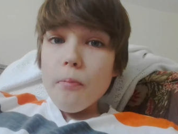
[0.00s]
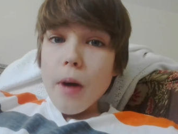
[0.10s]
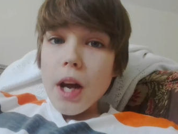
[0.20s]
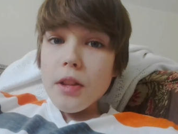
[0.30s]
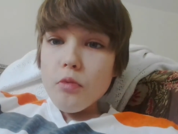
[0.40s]

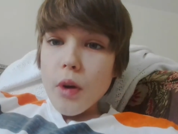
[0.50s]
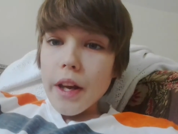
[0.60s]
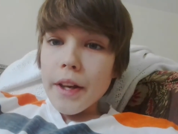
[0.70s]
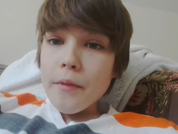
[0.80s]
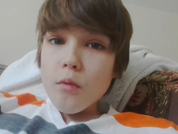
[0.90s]
By the
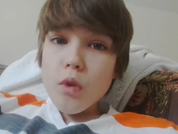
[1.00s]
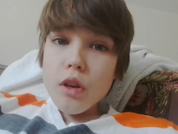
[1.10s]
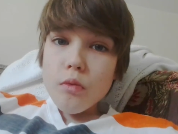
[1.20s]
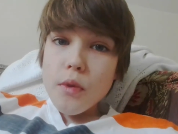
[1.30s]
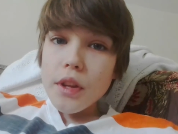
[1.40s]
way,
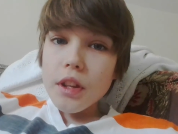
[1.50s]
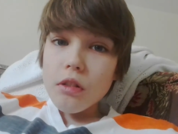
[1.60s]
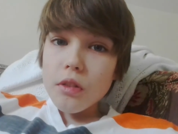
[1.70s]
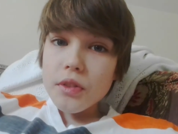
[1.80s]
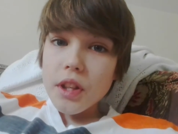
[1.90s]
we are really
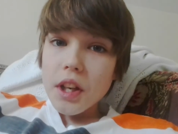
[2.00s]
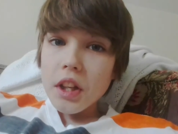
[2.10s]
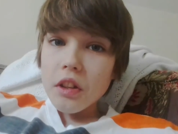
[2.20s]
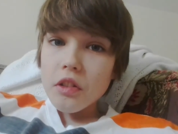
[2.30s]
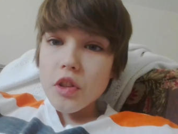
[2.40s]
close to
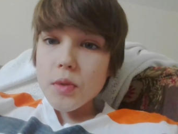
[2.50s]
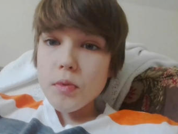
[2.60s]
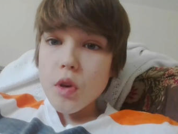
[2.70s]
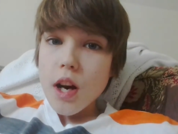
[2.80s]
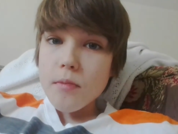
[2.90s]
hitting one hundred
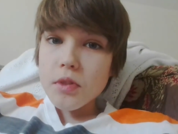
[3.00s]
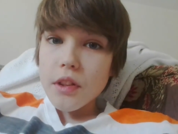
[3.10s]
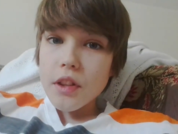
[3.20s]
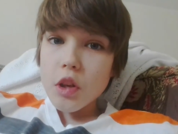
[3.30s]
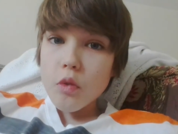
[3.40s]

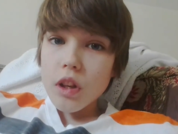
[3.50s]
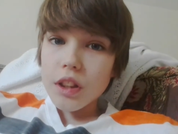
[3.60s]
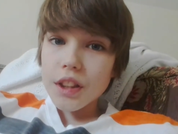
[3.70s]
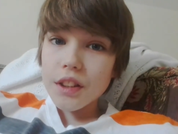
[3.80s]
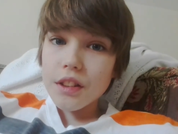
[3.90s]
subscribers. I think we're
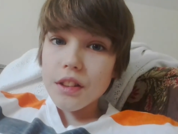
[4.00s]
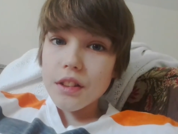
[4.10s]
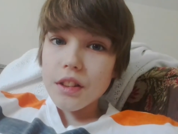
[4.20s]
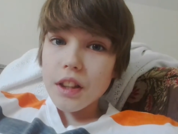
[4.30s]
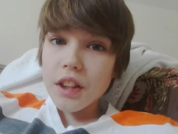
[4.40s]
at like
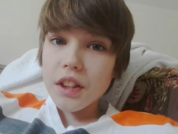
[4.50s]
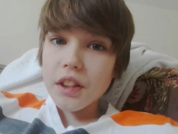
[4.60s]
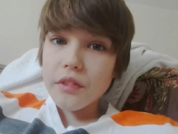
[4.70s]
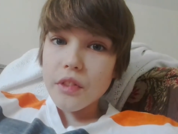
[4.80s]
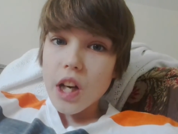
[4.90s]

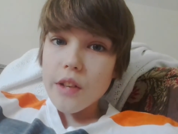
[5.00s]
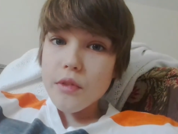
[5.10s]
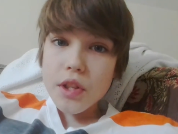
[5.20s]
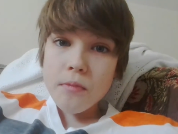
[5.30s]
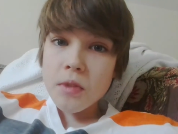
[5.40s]

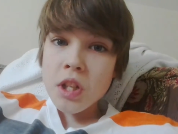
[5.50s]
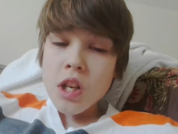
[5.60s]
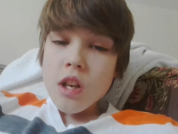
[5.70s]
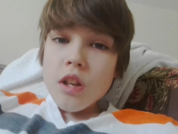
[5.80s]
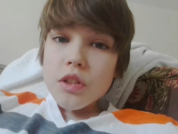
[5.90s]
ninety-five or
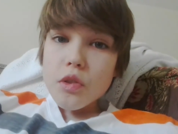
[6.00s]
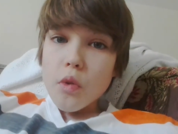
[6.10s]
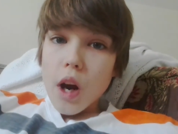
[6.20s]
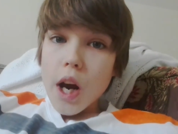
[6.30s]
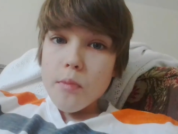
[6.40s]
something.
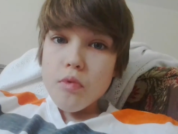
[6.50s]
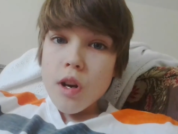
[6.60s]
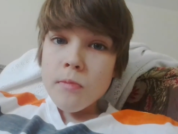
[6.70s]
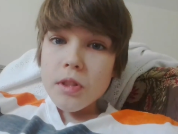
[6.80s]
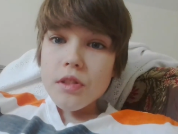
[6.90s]
So I
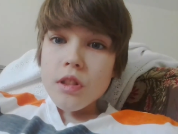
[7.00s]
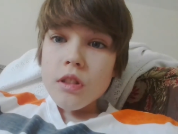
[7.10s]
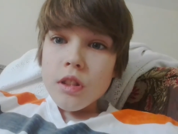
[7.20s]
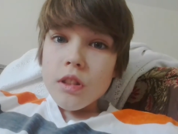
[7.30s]
promise.